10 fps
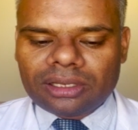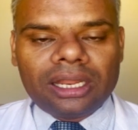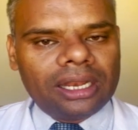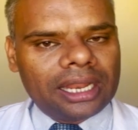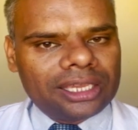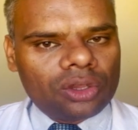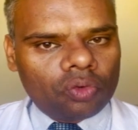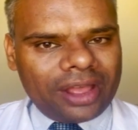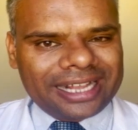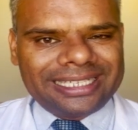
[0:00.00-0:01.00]
like your
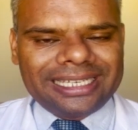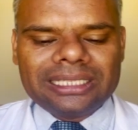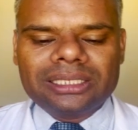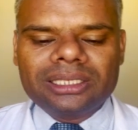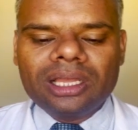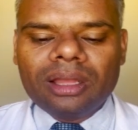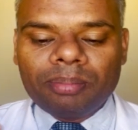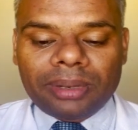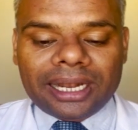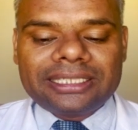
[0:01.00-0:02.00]
vaccines,
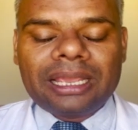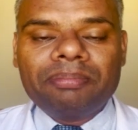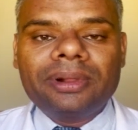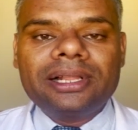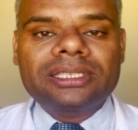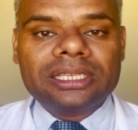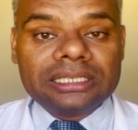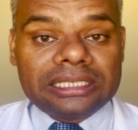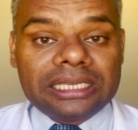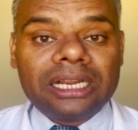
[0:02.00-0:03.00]
blood samples,
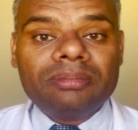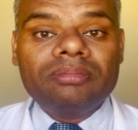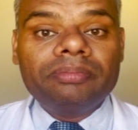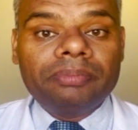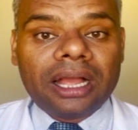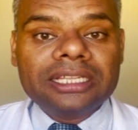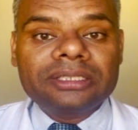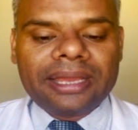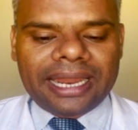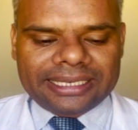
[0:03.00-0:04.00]
serum,
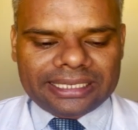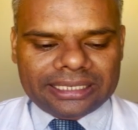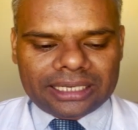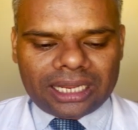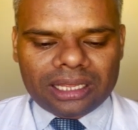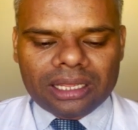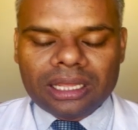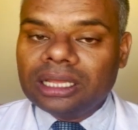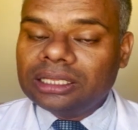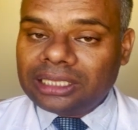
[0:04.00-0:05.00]
plasma, etc.
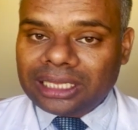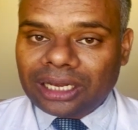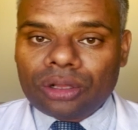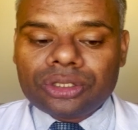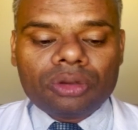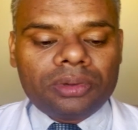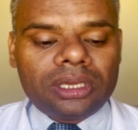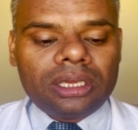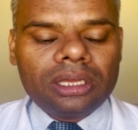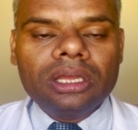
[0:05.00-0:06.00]
They can also
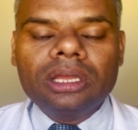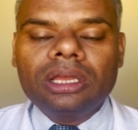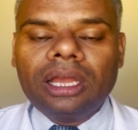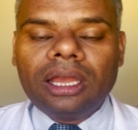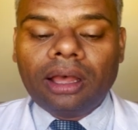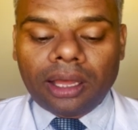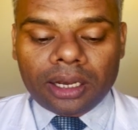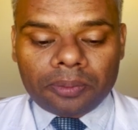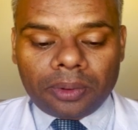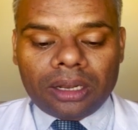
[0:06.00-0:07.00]
be
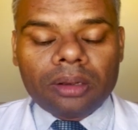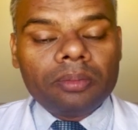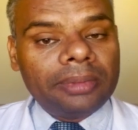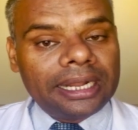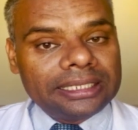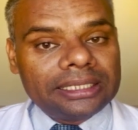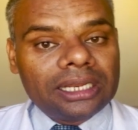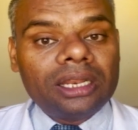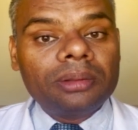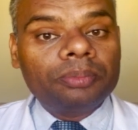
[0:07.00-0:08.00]
herbal
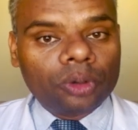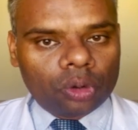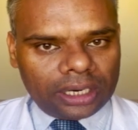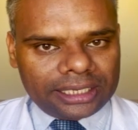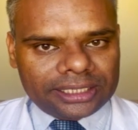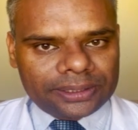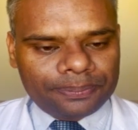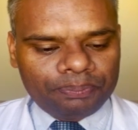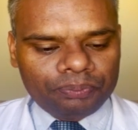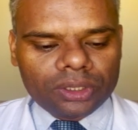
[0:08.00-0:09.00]
medicinal products,
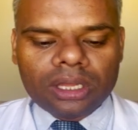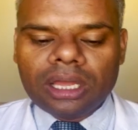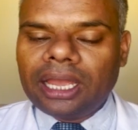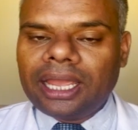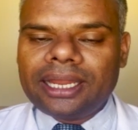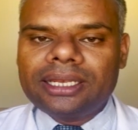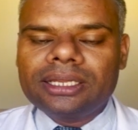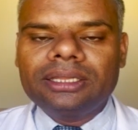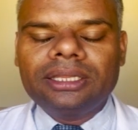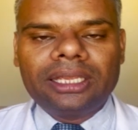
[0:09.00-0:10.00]

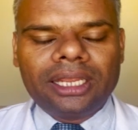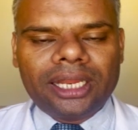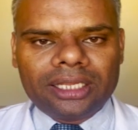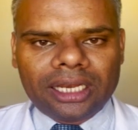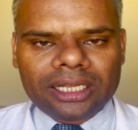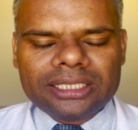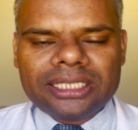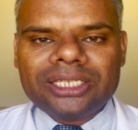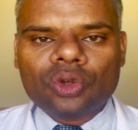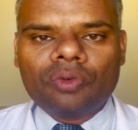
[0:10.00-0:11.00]
and it can
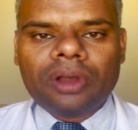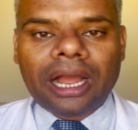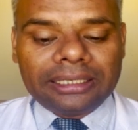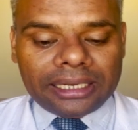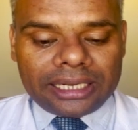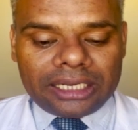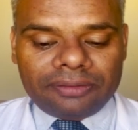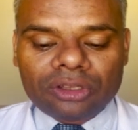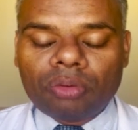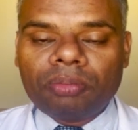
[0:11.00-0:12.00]
consist of alternative
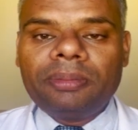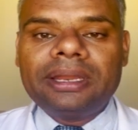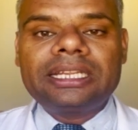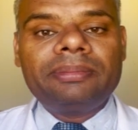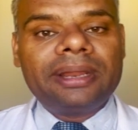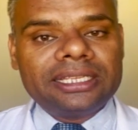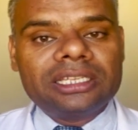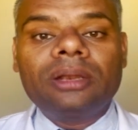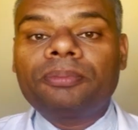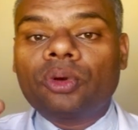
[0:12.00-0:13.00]
and complementary
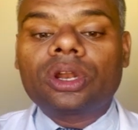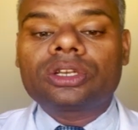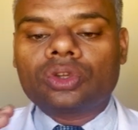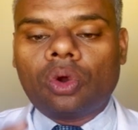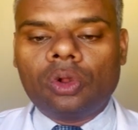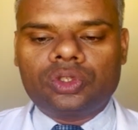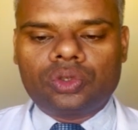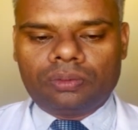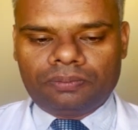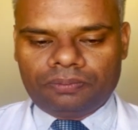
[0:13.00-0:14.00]
medicinal products
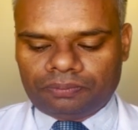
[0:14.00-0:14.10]
also.